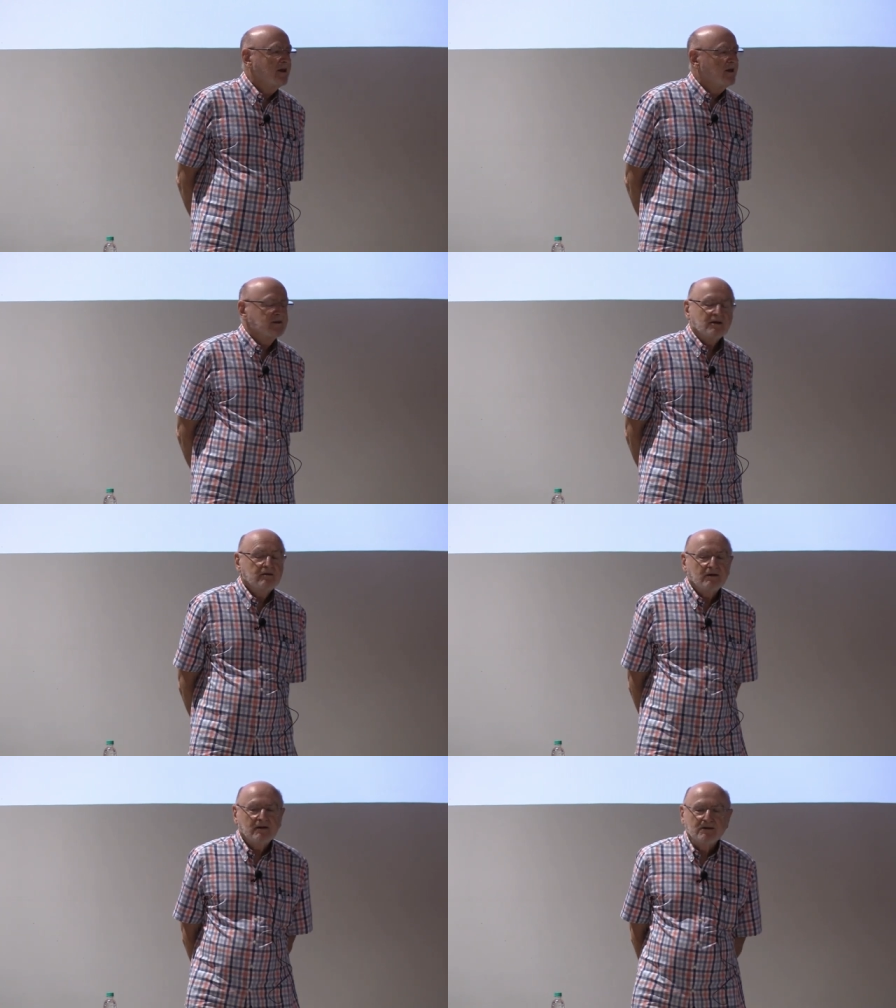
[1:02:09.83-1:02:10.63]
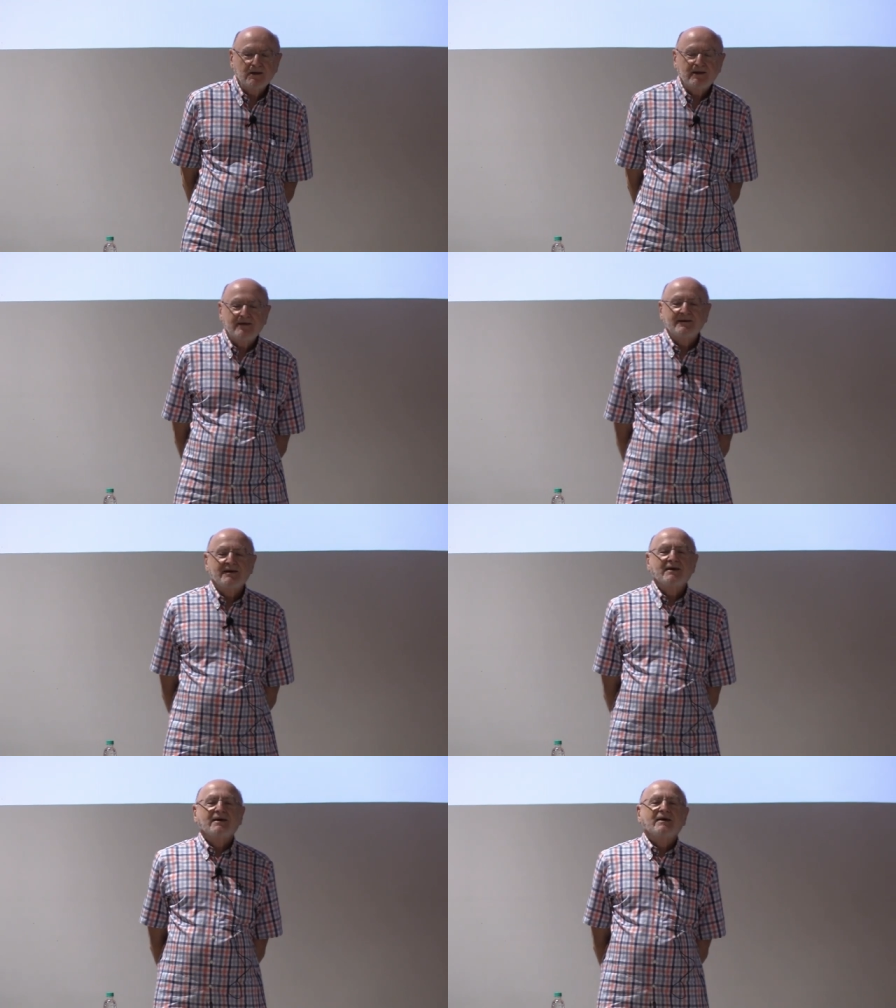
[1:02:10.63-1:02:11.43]
That, so you, you need
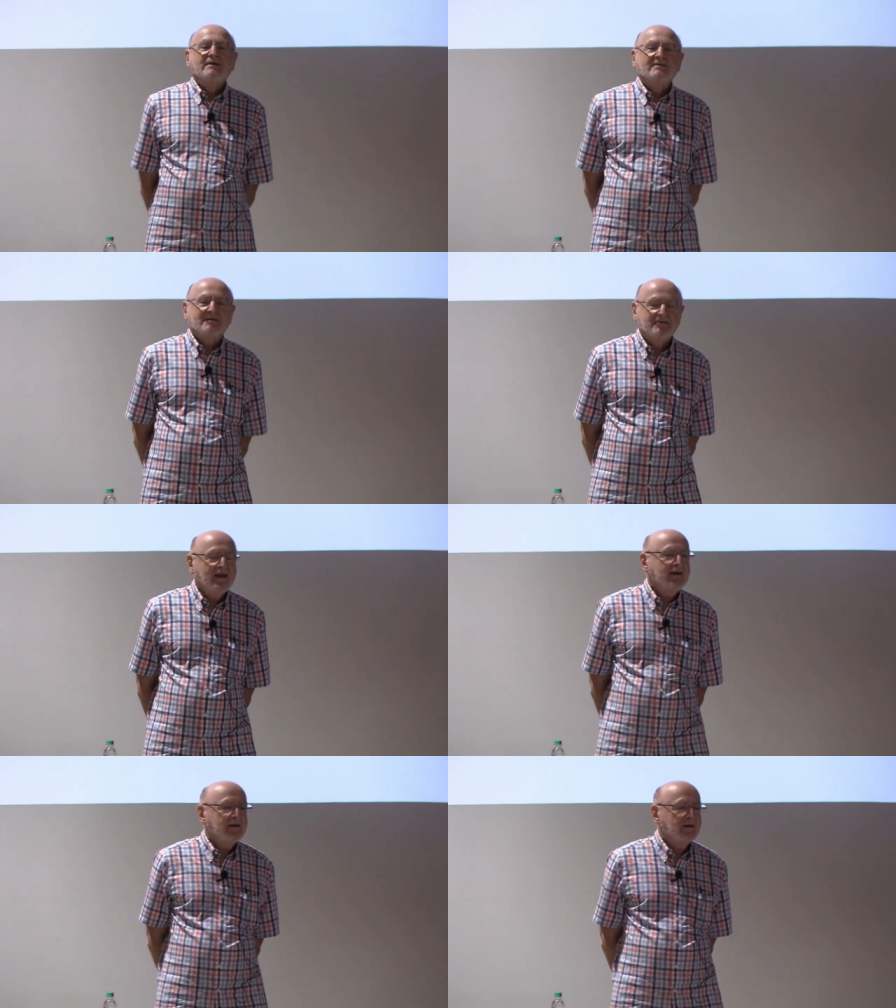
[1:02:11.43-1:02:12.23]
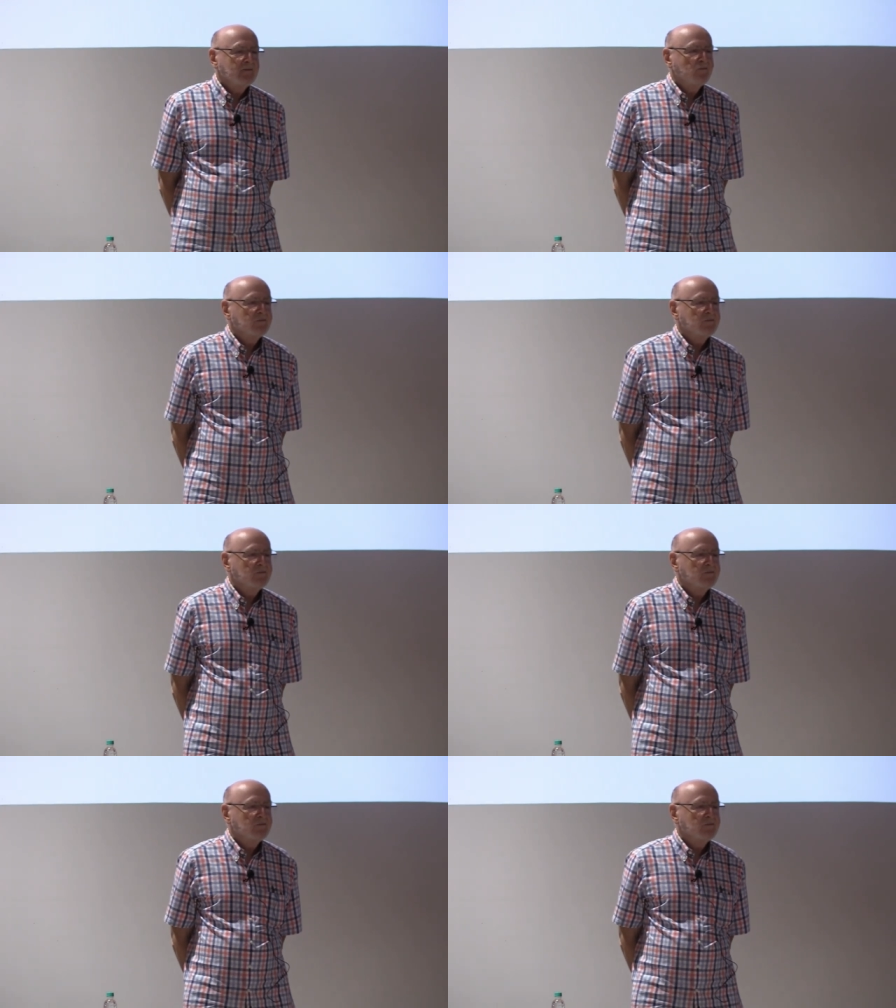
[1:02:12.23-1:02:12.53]
think,